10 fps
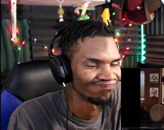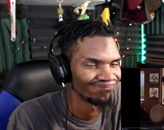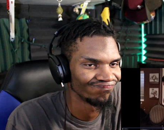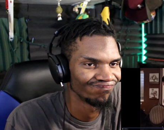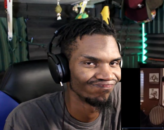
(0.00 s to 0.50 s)

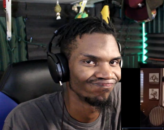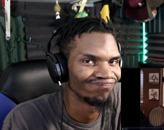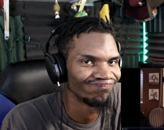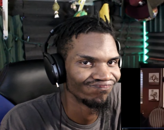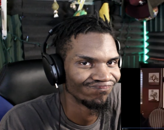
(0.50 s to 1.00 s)

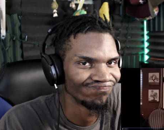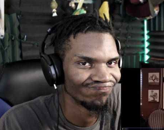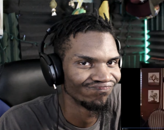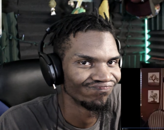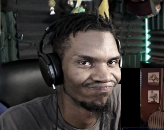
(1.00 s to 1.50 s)

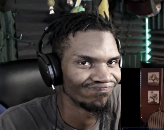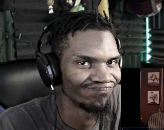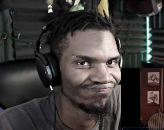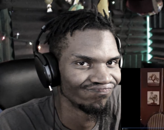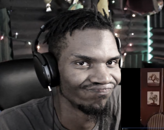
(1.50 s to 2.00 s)

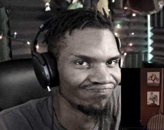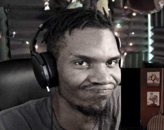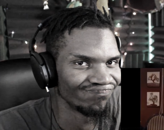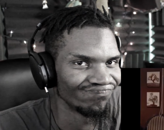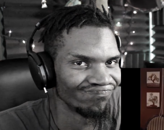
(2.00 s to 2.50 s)

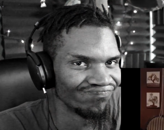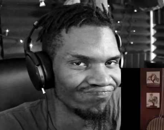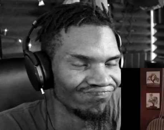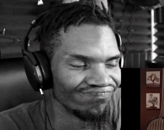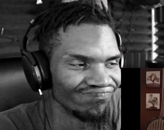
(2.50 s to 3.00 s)

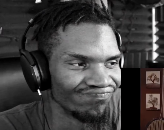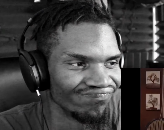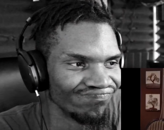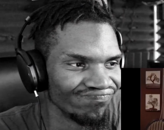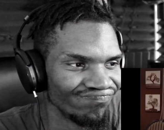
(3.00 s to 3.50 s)

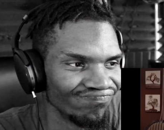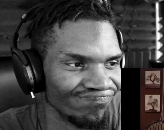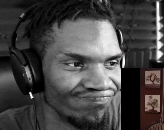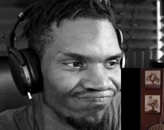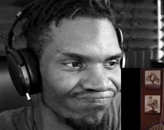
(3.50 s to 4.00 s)

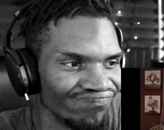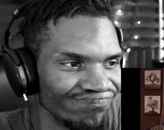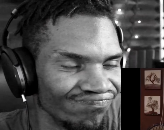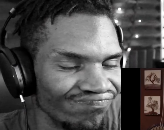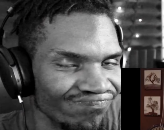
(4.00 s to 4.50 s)
(silence)